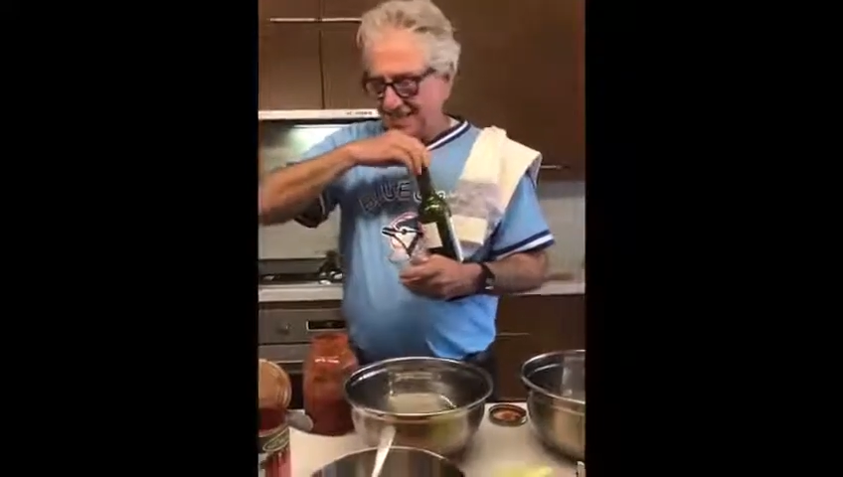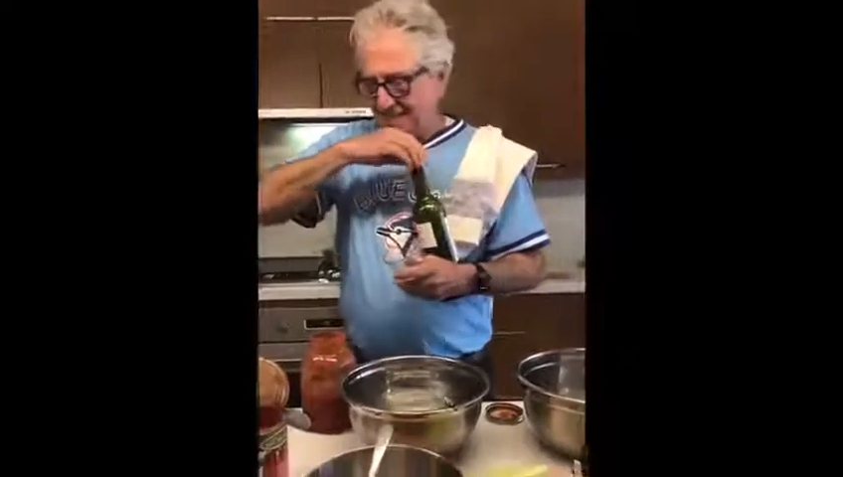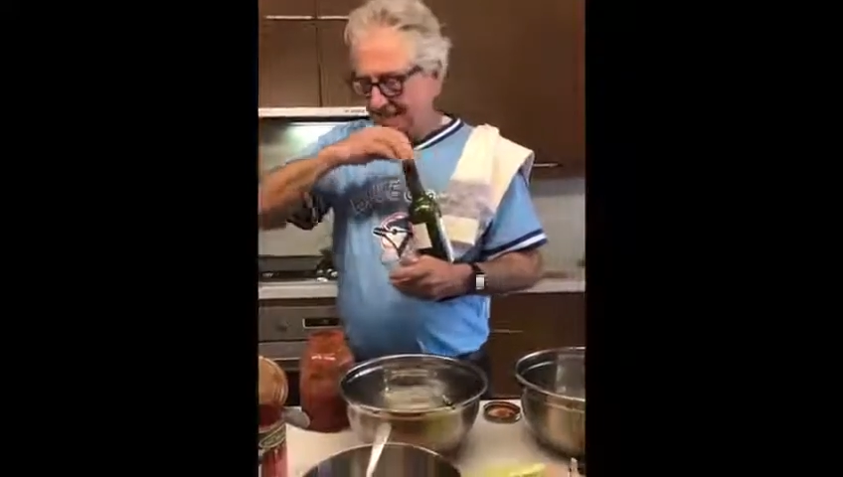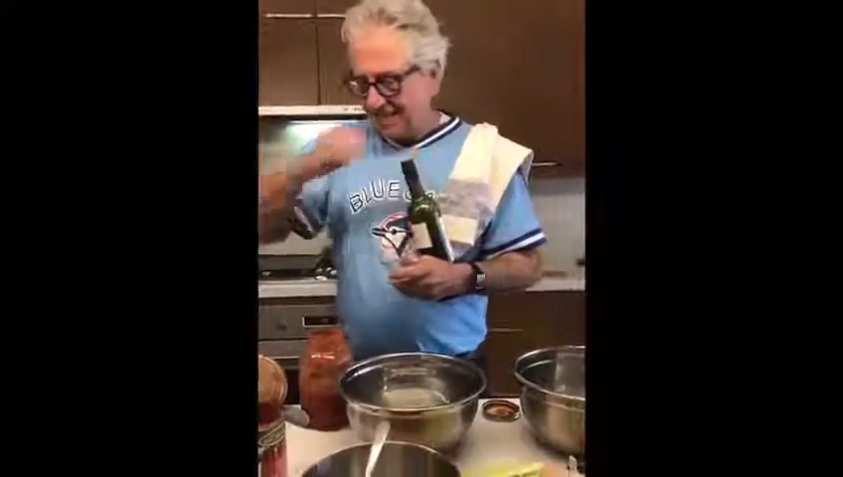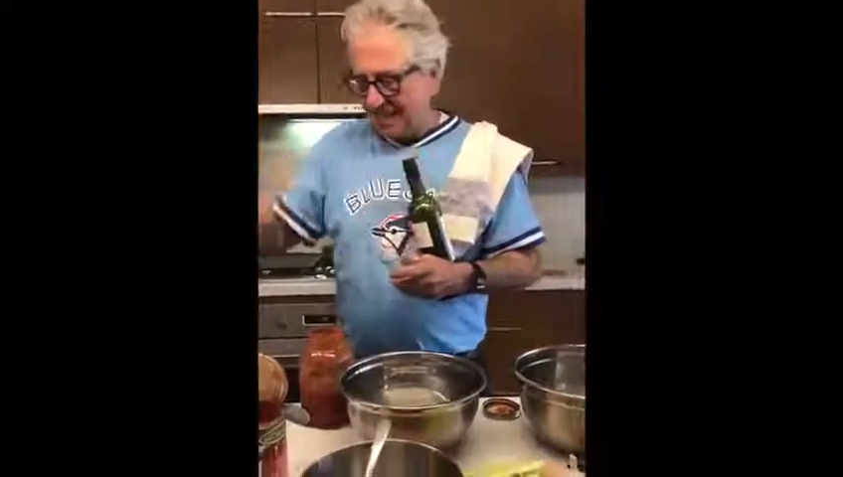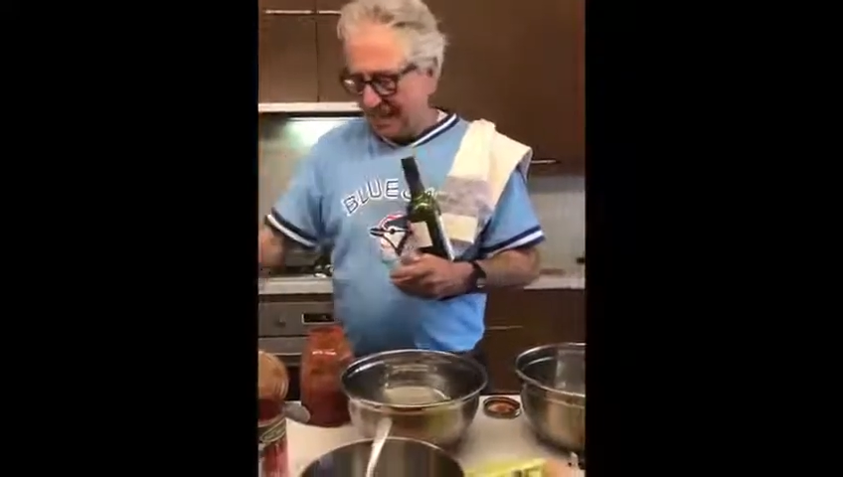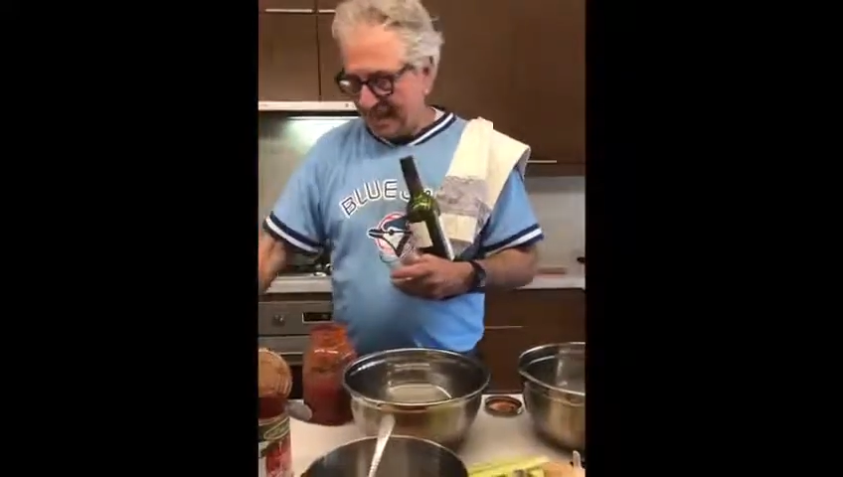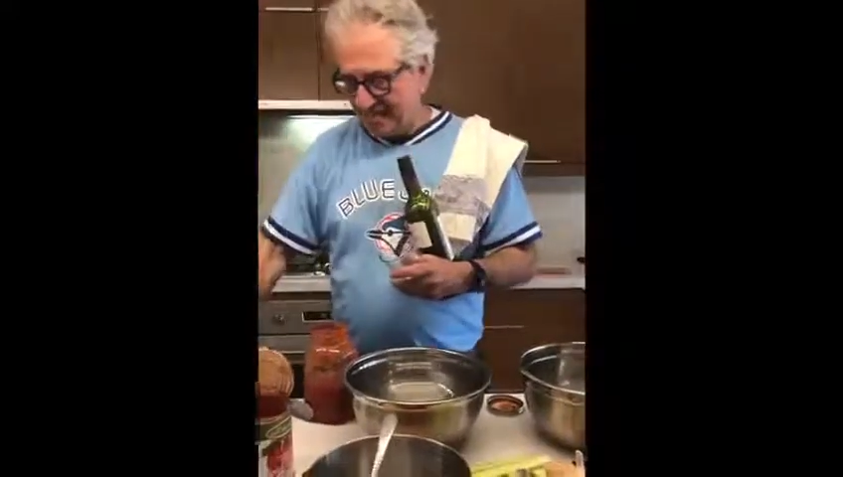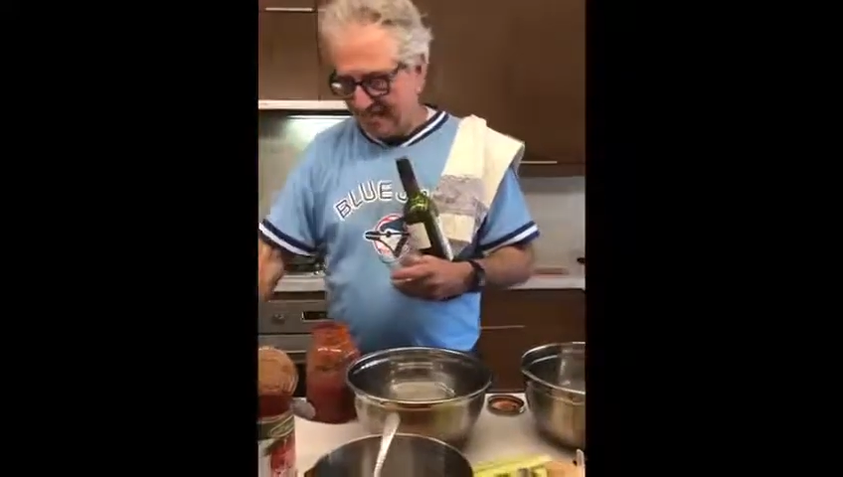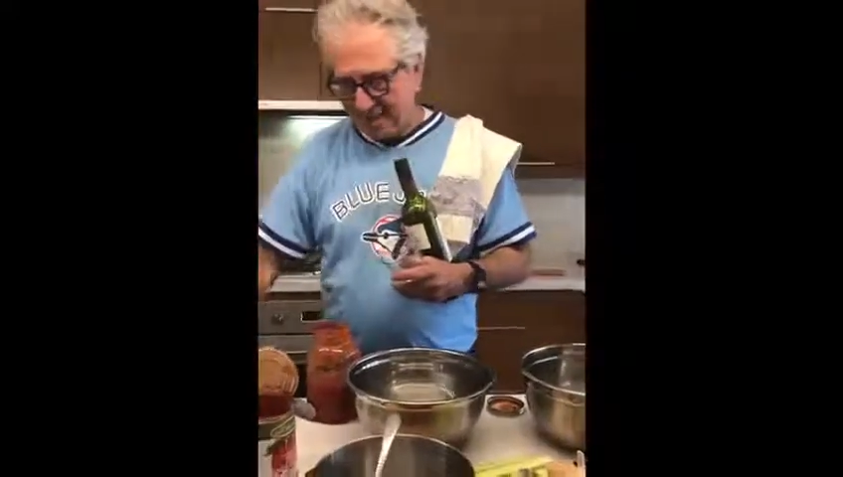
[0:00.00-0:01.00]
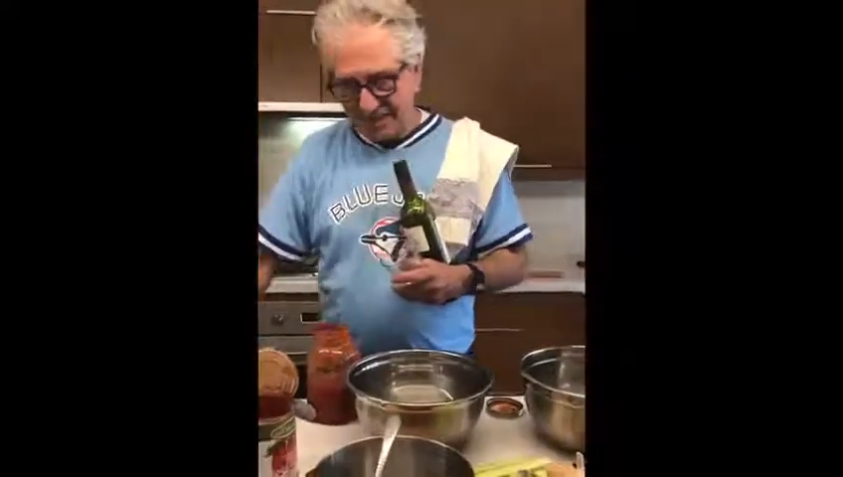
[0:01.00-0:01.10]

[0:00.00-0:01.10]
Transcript: you can't rush